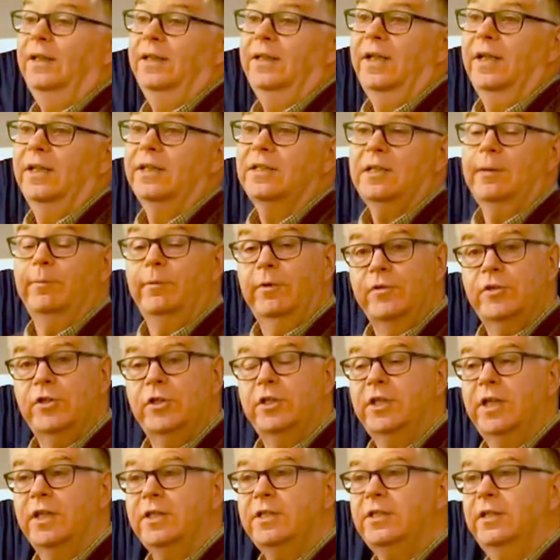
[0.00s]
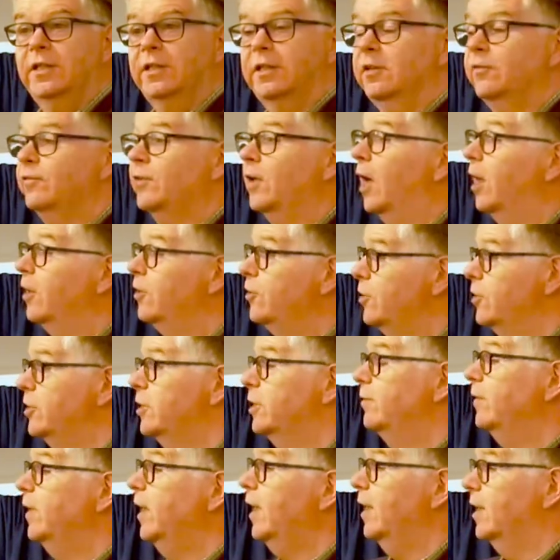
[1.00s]
And some have suggested that for
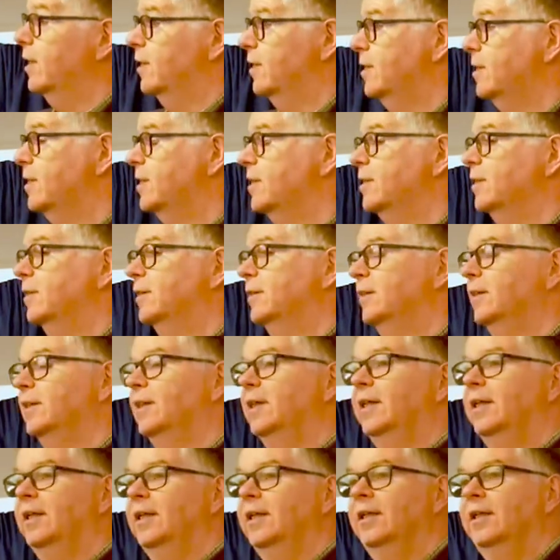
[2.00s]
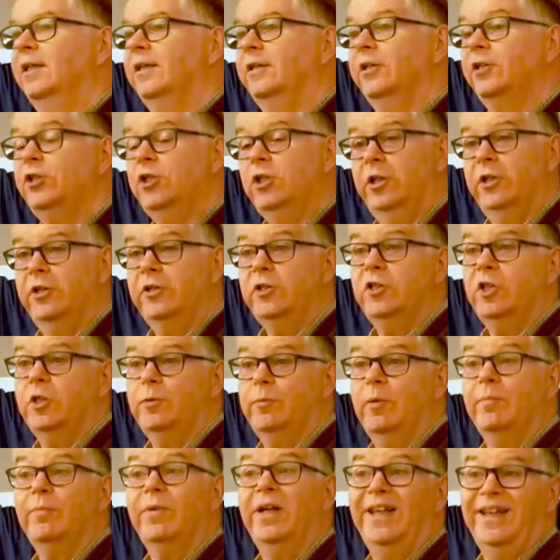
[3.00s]
hundreds of years, the church has
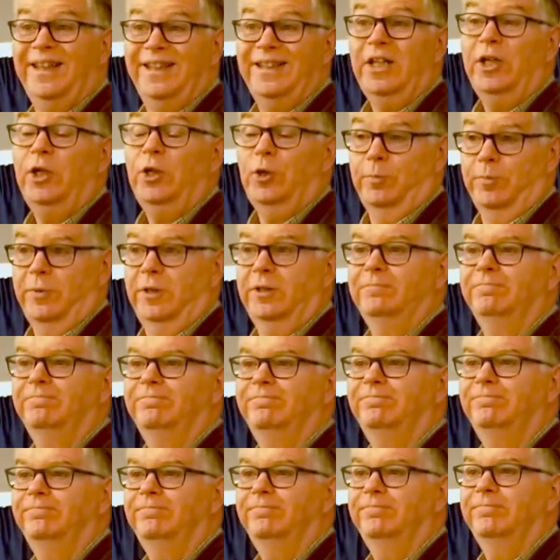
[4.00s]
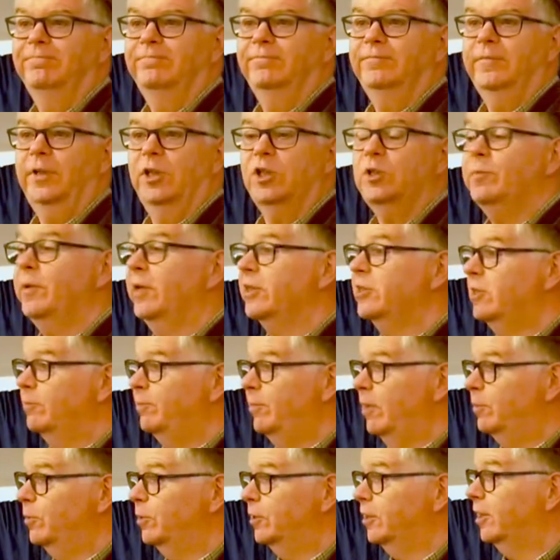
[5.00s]
been playing at home, expecting
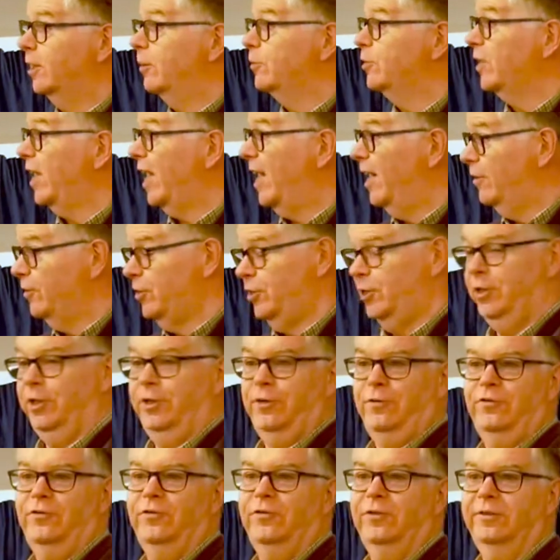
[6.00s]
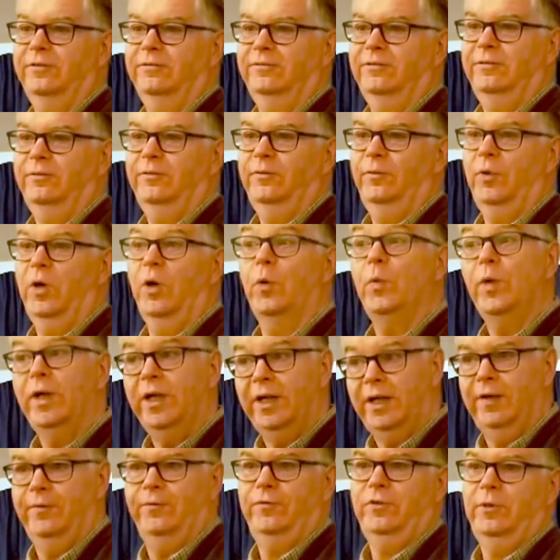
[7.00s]
people to come to our turf, where we're
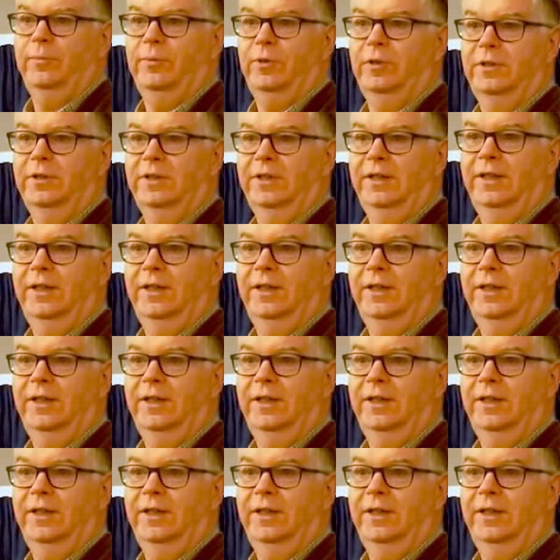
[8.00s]
comfortable.